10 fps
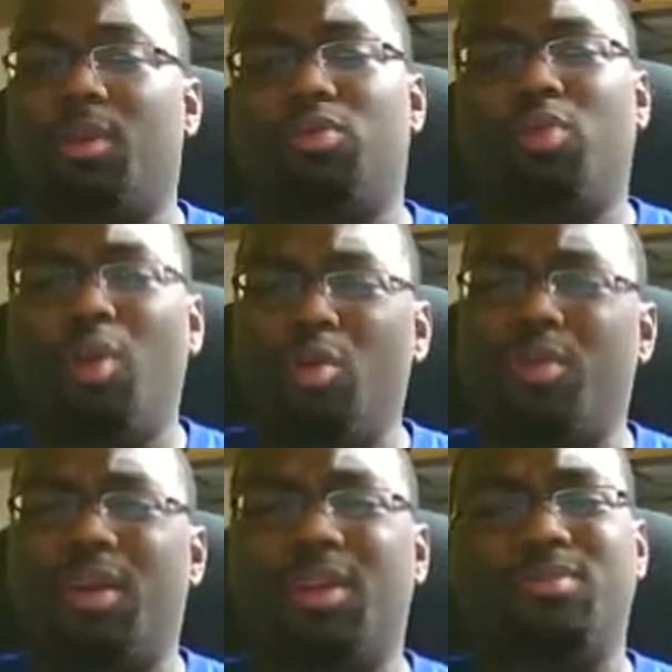my throat,
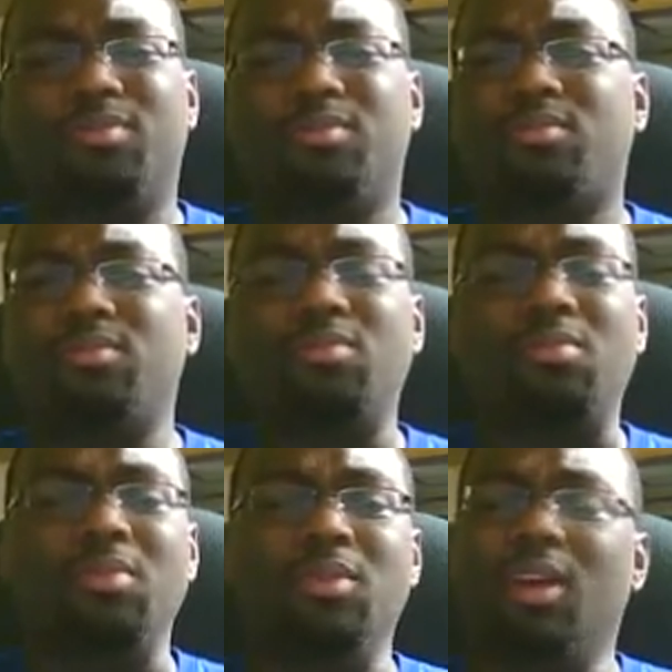man.
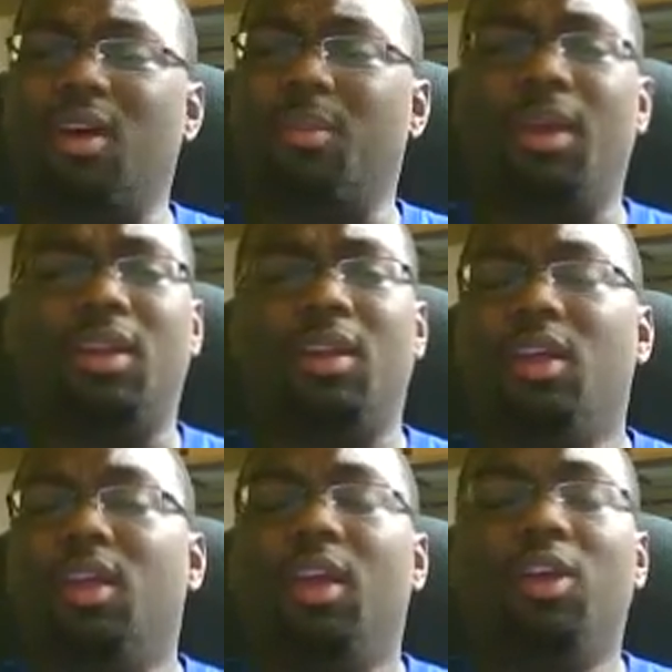Oh, man.
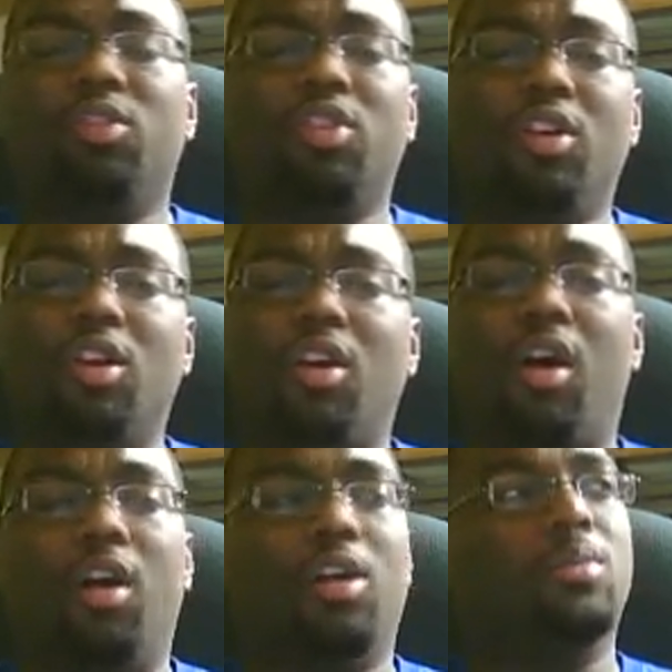It was a good
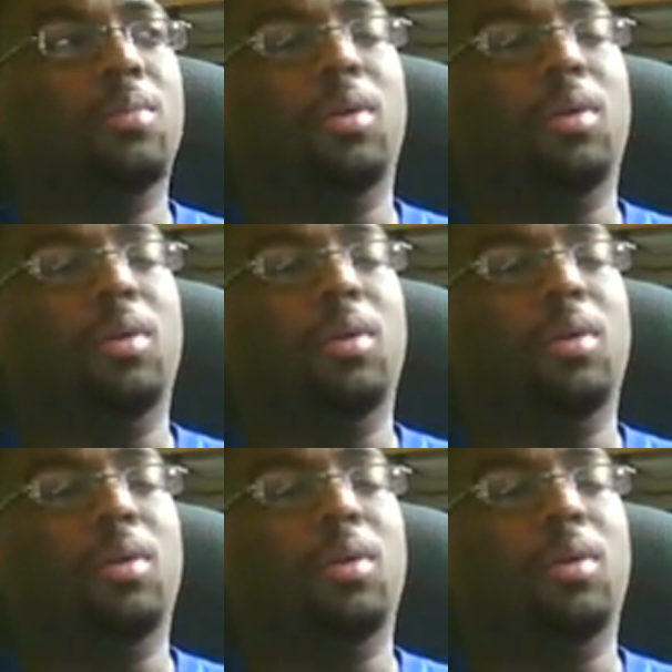card,